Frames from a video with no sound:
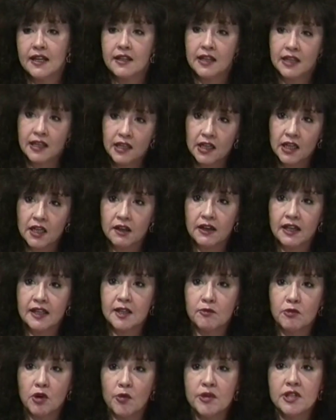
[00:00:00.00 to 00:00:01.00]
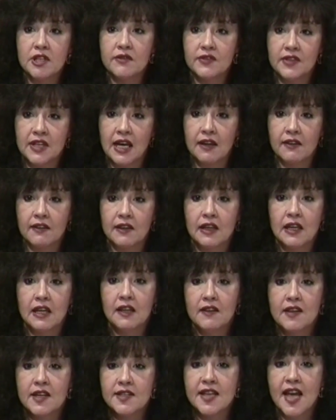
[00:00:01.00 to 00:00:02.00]
yet here, at the moment of death,
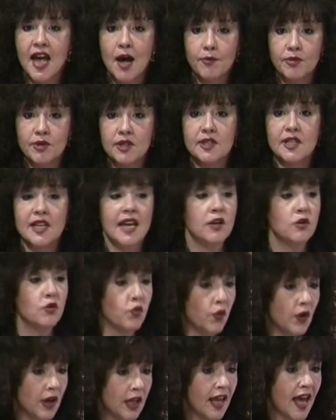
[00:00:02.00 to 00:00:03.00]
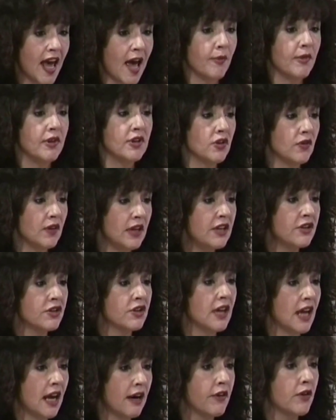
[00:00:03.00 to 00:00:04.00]
this happens and will happen to
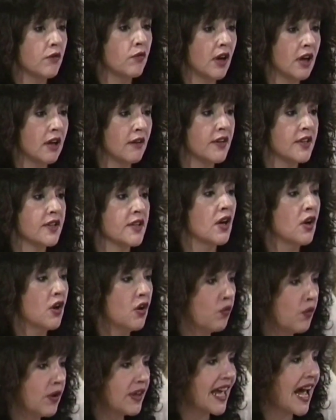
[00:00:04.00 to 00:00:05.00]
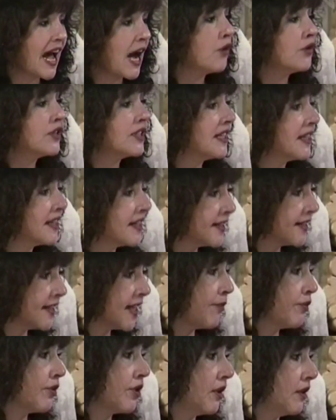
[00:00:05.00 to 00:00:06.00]
each and every one of us without
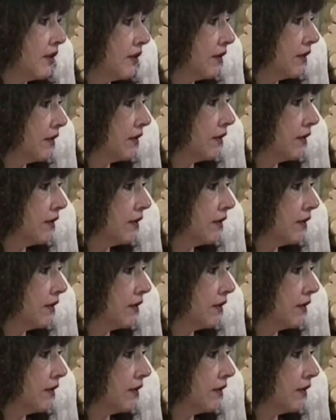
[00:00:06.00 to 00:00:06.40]
exception.